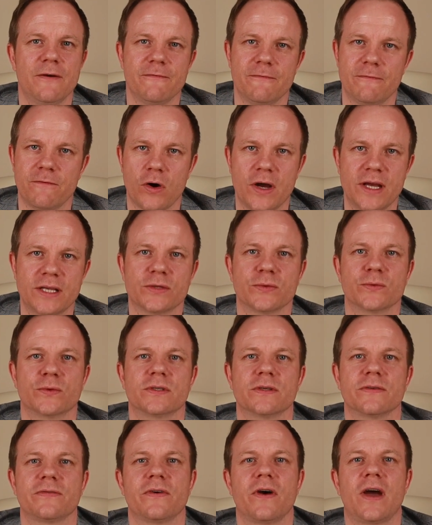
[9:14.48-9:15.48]
vital
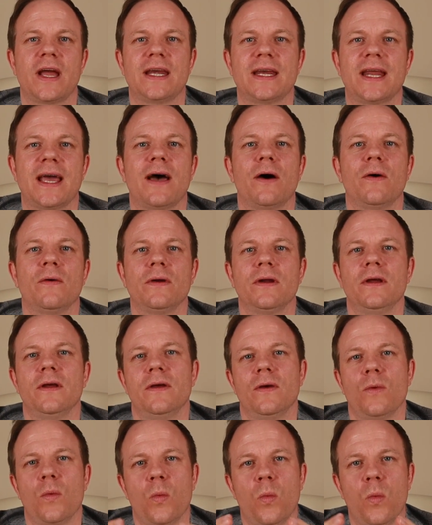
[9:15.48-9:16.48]
to find out
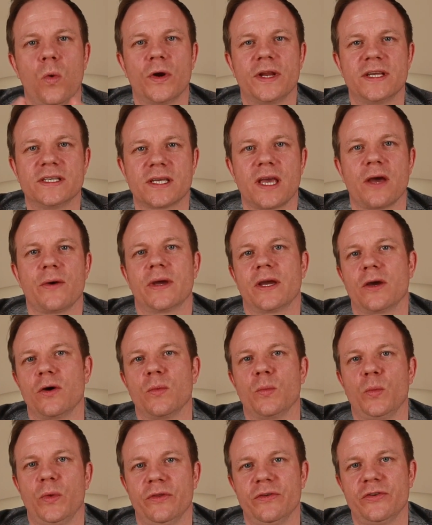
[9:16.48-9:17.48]
what is going
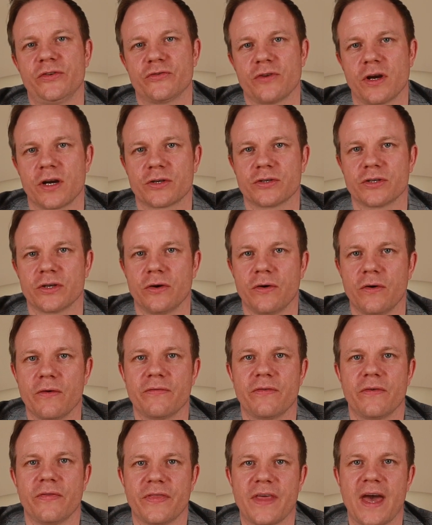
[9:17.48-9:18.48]
on with the structure
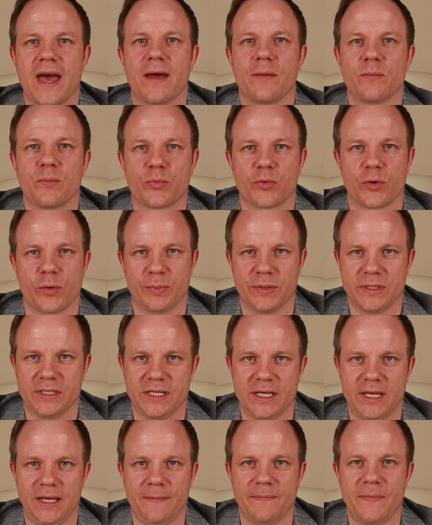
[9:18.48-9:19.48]
of that
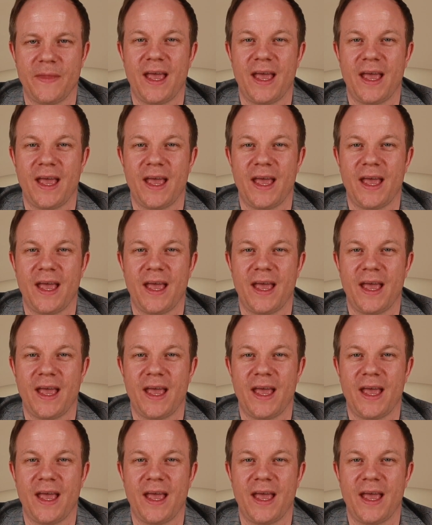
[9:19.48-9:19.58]
property.